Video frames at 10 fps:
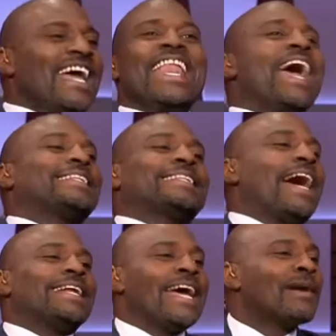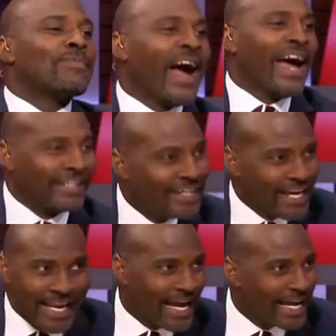It ain't that damn bright.
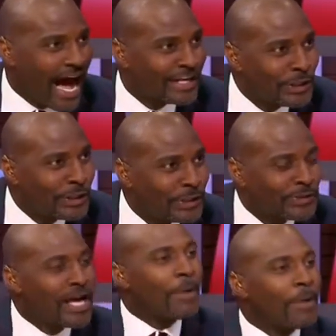It ain't high noon.